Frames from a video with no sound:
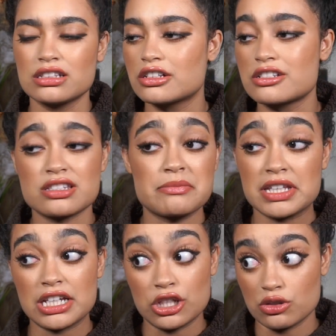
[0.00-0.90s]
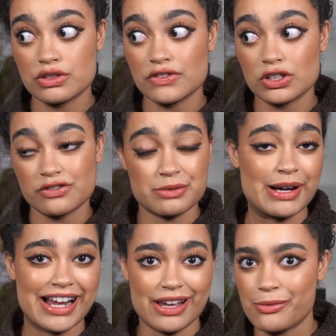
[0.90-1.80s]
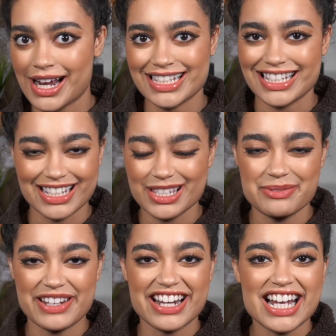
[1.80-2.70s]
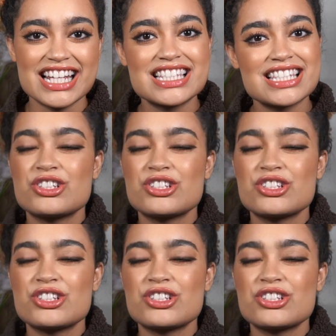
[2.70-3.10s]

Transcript: learned something useful for my waxing experience.